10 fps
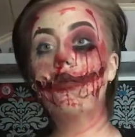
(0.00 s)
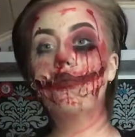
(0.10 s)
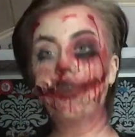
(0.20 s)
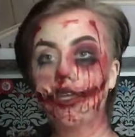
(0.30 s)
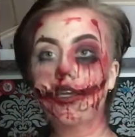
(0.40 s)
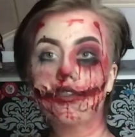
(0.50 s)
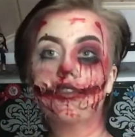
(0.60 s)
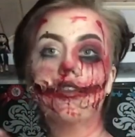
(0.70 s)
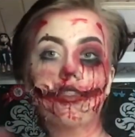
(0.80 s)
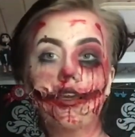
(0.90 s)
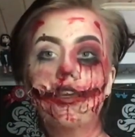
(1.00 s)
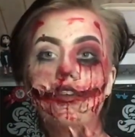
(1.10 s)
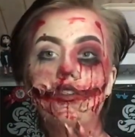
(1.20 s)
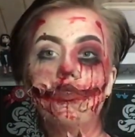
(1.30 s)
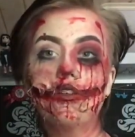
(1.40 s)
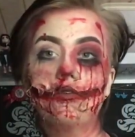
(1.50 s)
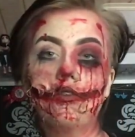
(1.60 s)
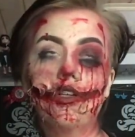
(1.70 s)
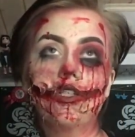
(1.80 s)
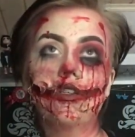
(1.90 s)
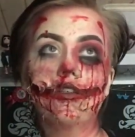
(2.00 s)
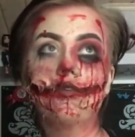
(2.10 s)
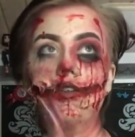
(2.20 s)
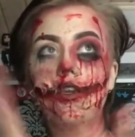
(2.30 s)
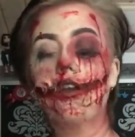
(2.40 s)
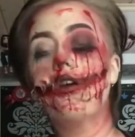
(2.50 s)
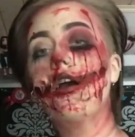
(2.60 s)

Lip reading: But yes, thank you so much for watching this video.